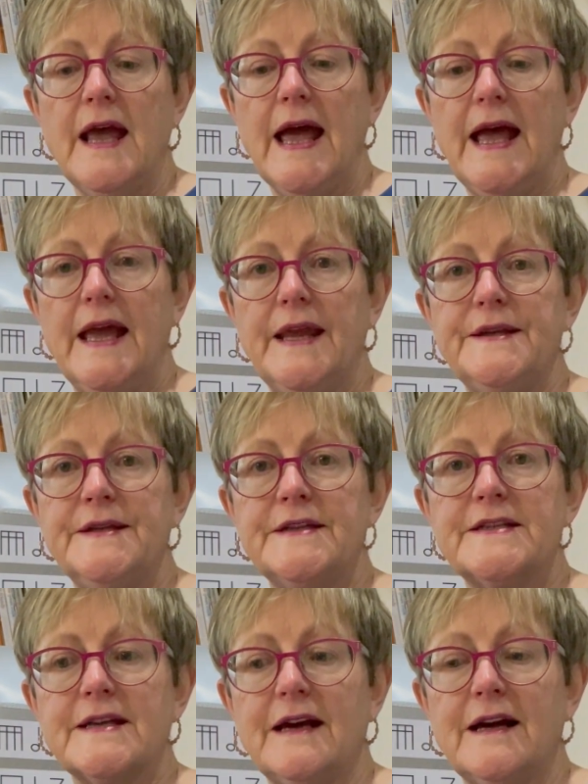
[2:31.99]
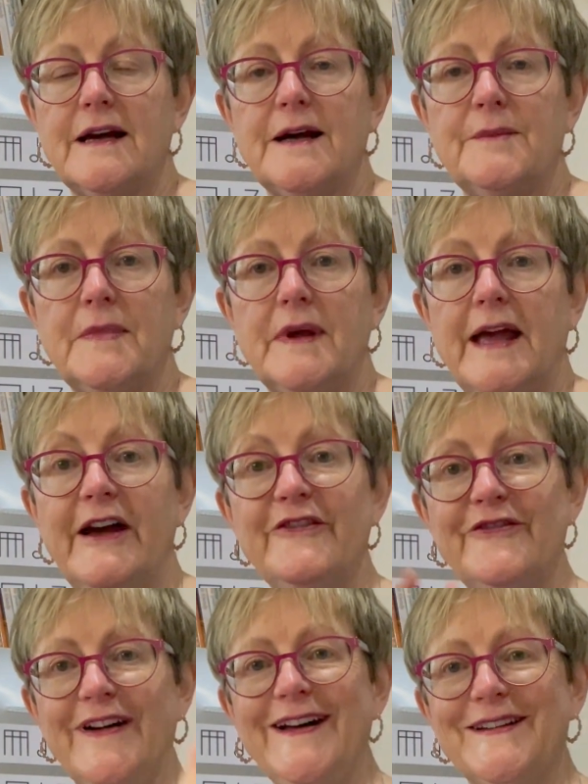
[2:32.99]
and have
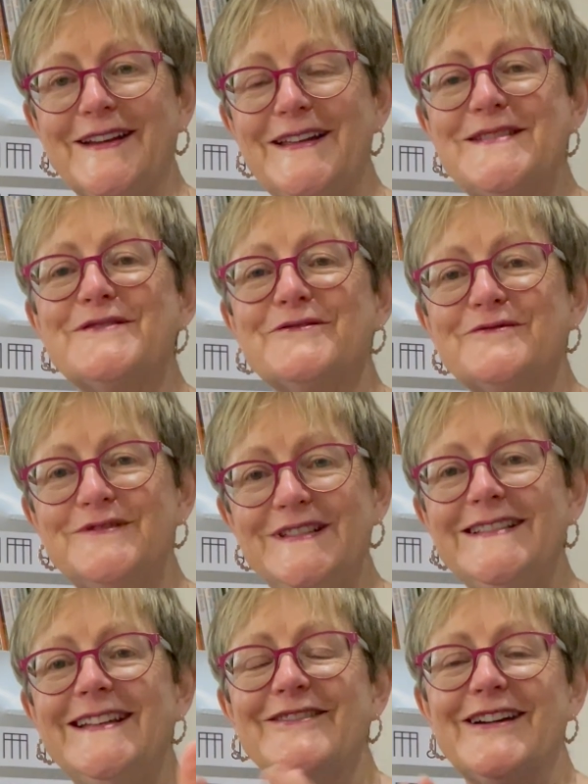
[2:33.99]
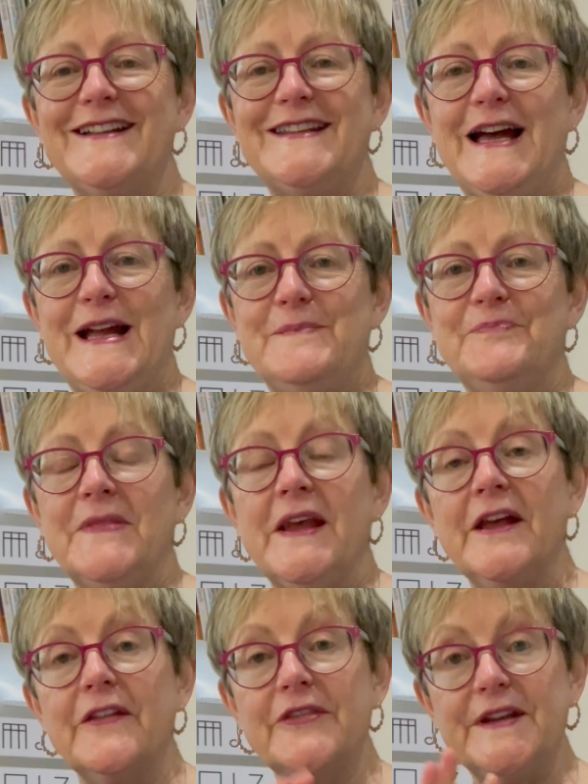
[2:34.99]
fun. It's a really great game.
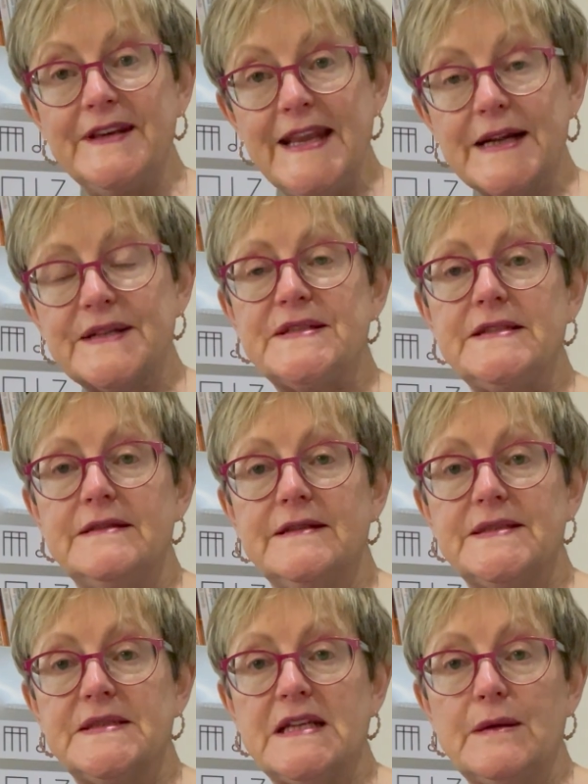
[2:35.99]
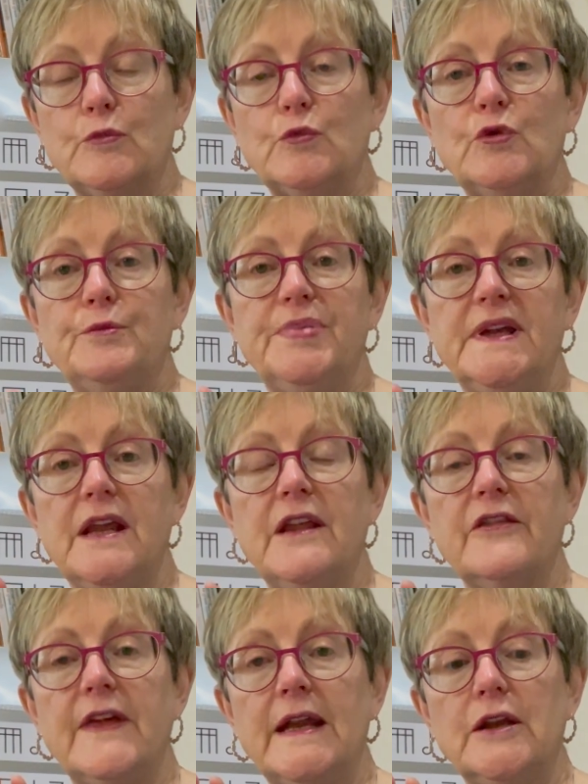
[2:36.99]
The next step would be
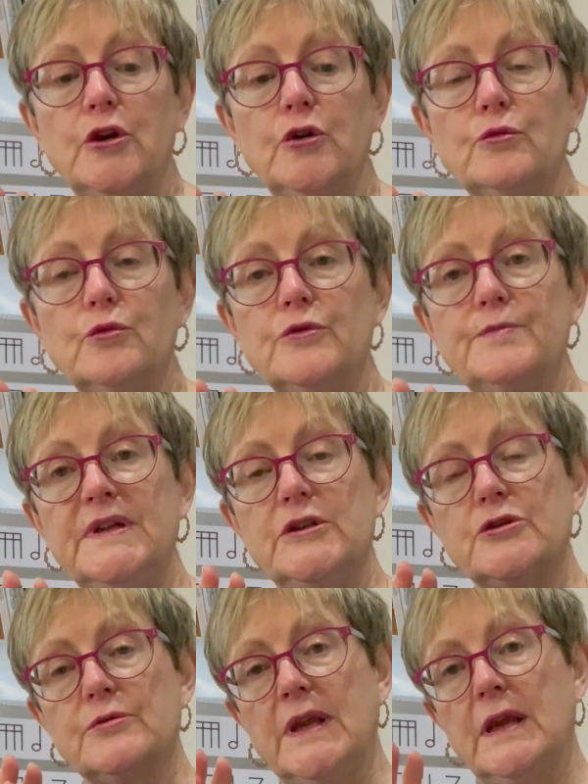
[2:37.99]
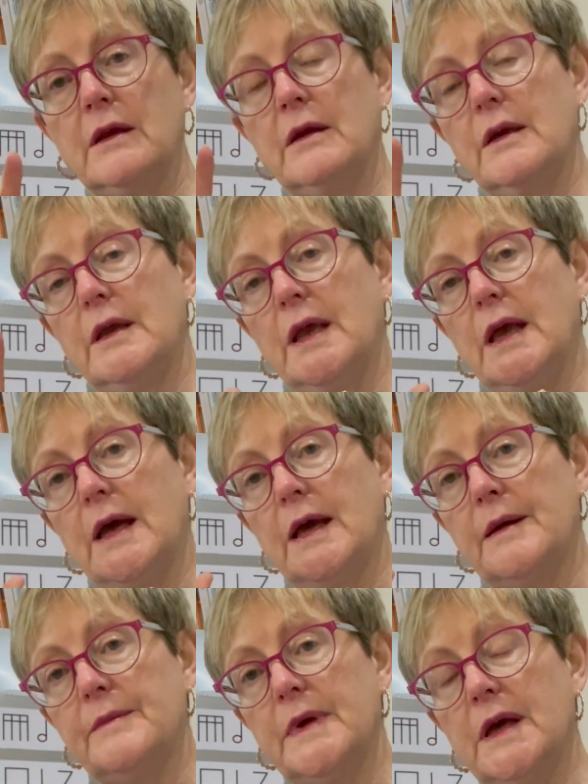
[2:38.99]
that you would be doing
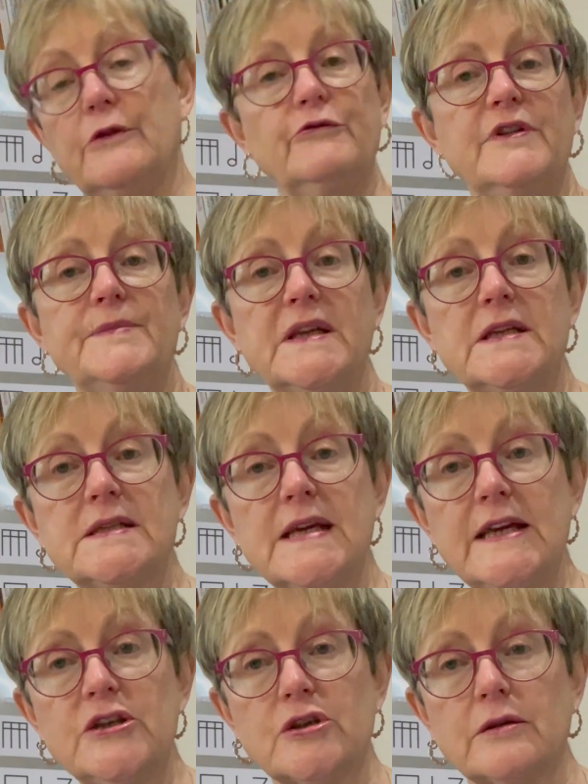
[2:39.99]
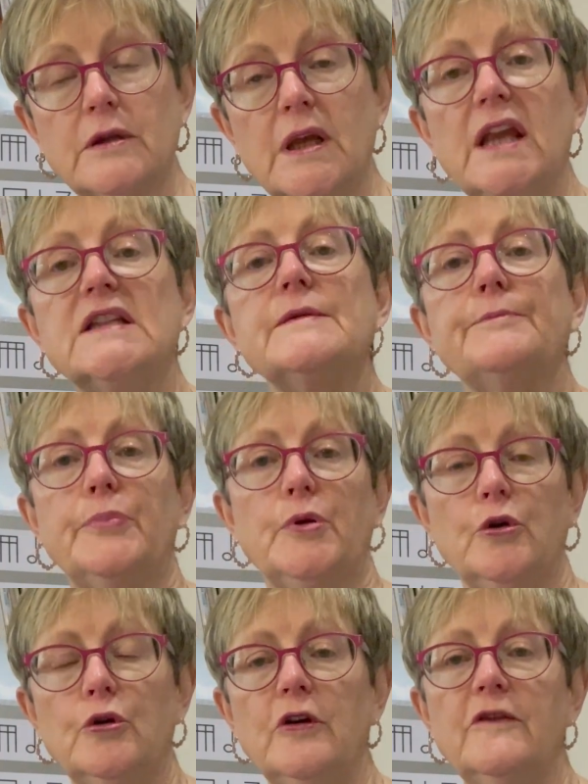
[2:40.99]
a rhythmic dictation. It's a
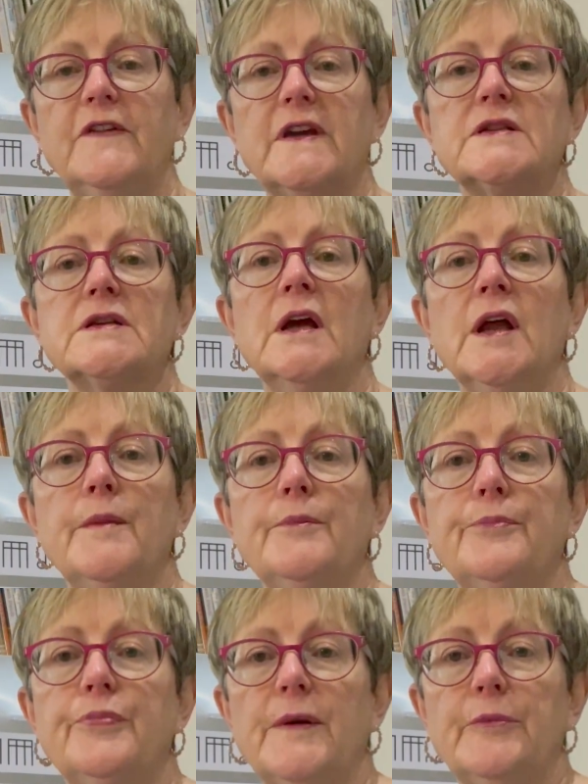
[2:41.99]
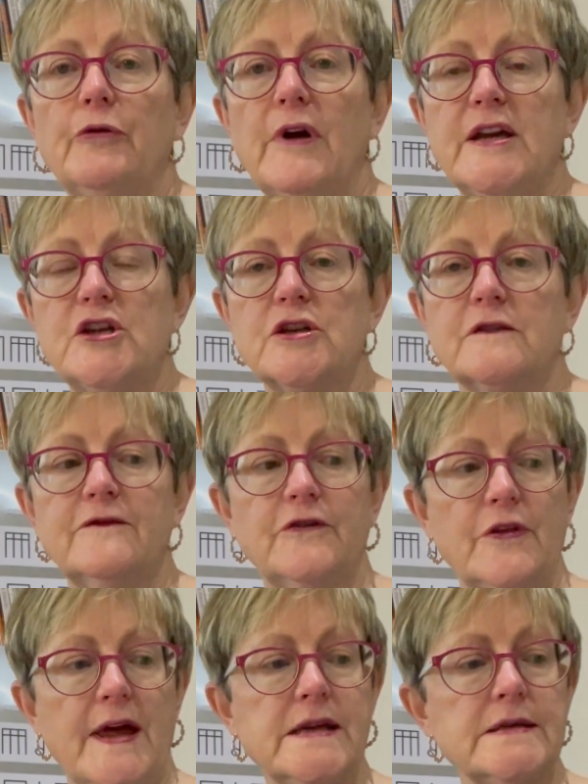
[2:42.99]
perfect preparation for
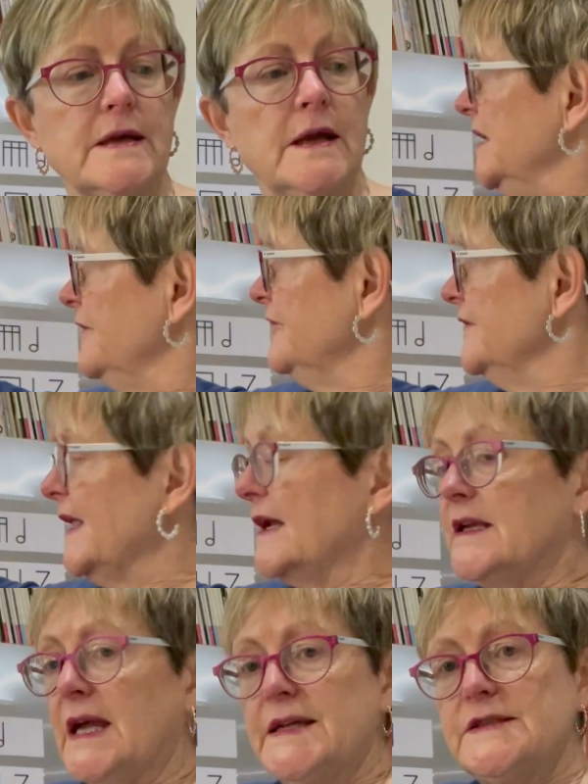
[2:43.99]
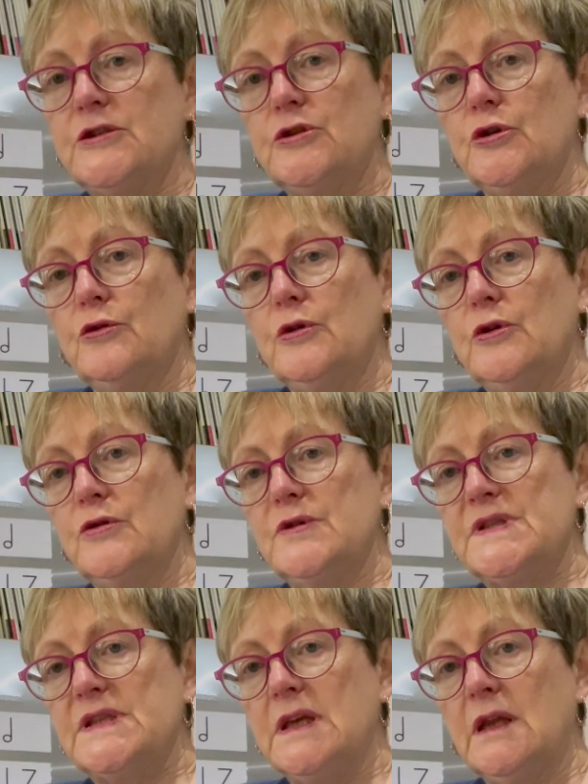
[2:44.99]
that. If in that case you
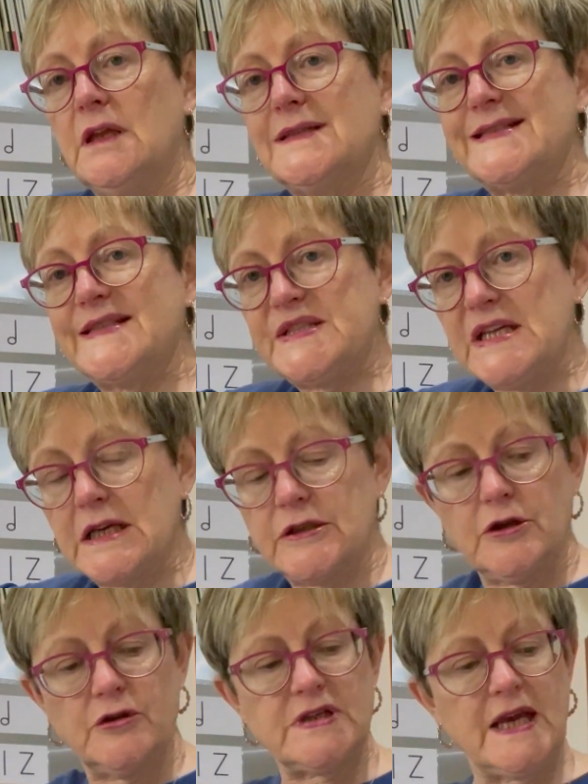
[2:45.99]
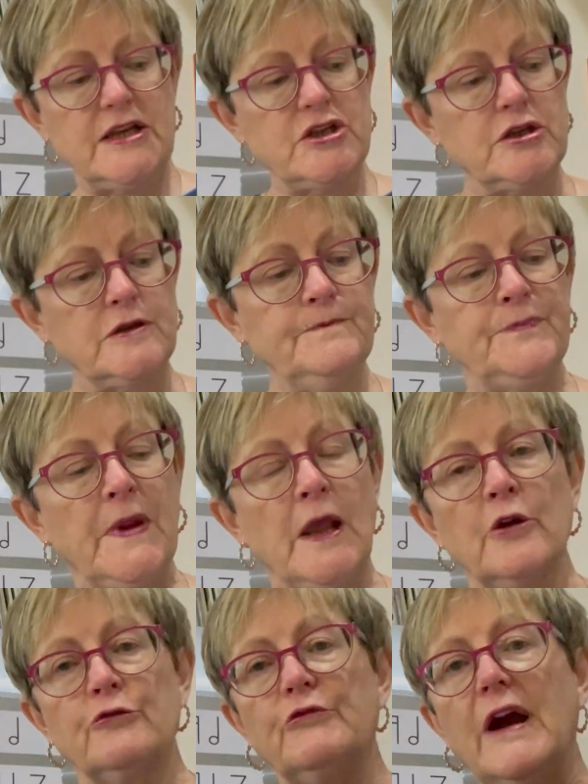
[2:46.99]
use the stick notation
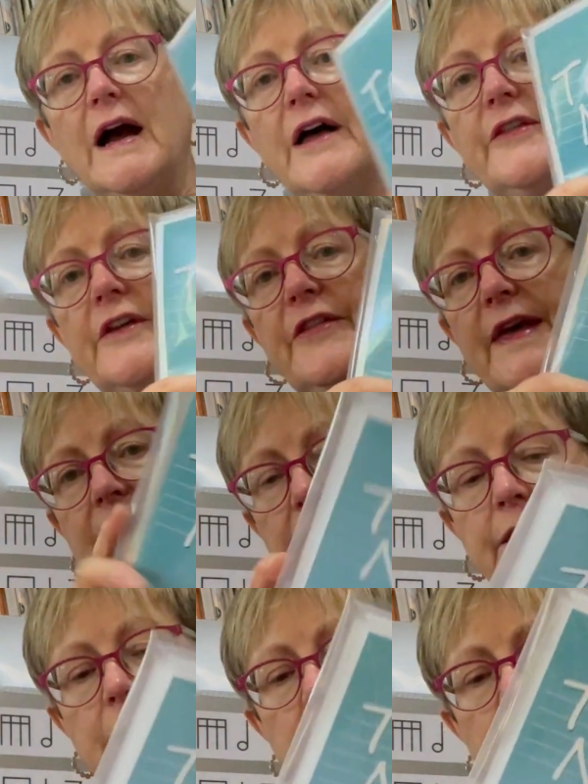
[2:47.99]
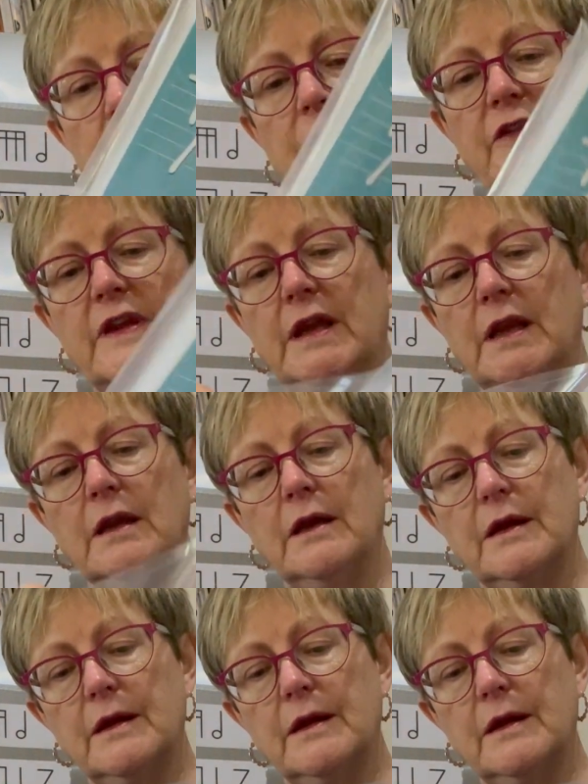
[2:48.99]
rather than the